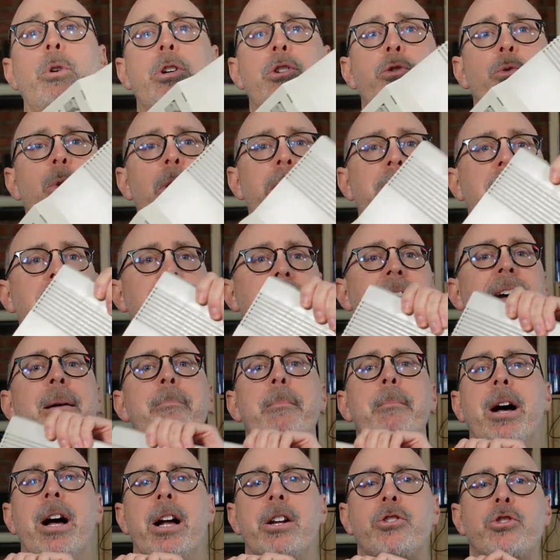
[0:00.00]
128?
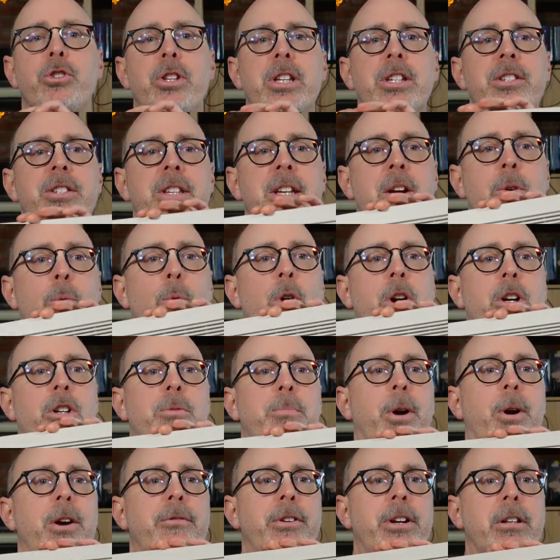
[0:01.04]
Not much. This thing
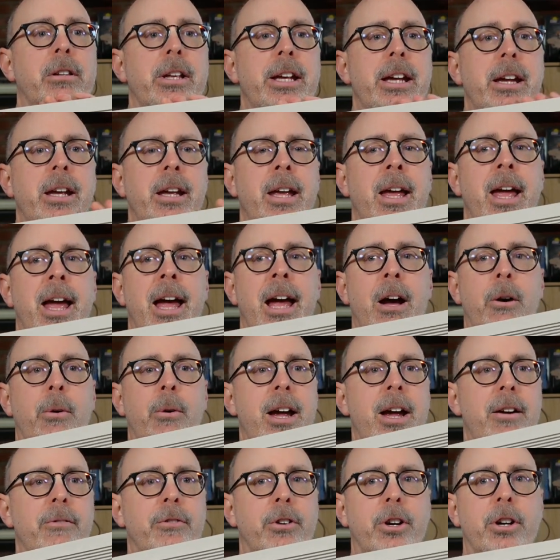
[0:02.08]
works perfectly.
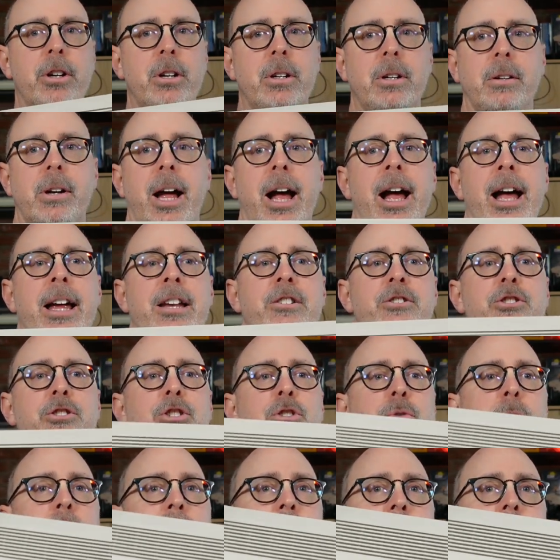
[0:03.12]
However, I do